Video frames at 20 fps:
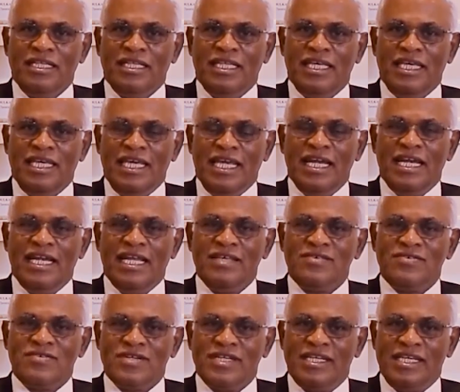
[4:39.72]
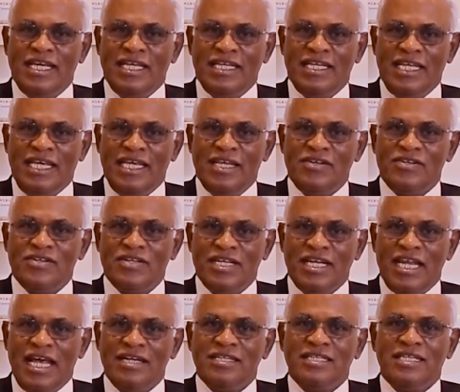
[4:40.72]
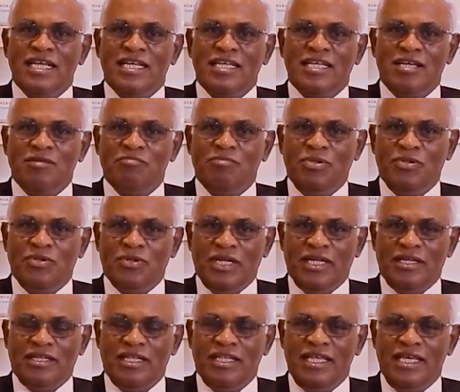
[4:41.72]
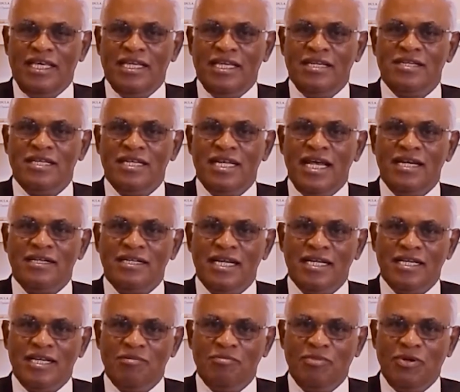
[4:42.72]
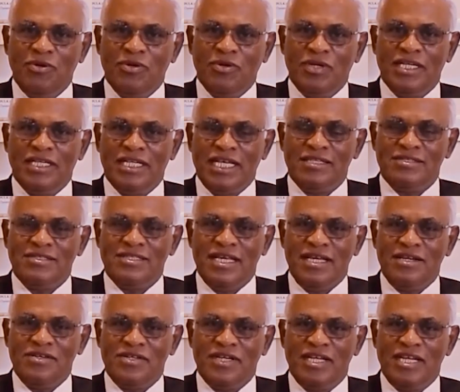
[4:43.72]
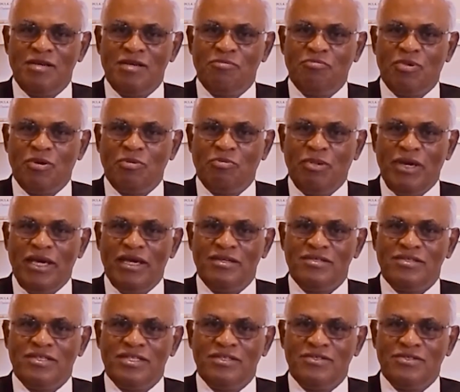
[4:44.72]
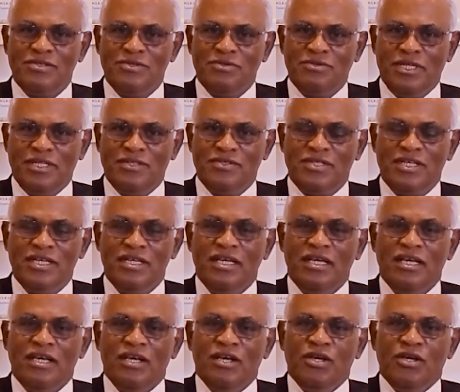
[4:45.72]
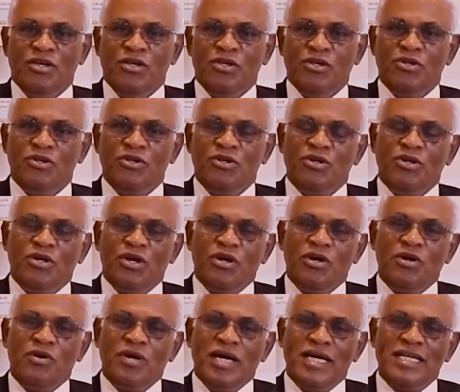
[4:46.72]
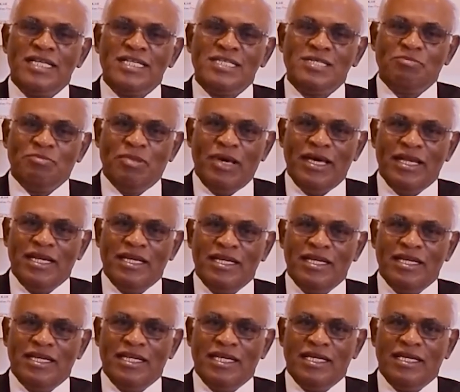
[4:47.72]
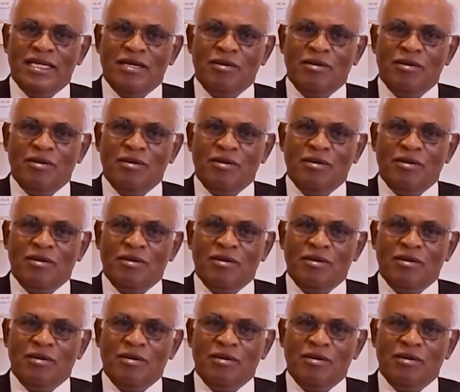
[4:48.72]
the industry and international component. The international component essentially prepares the students to go and spend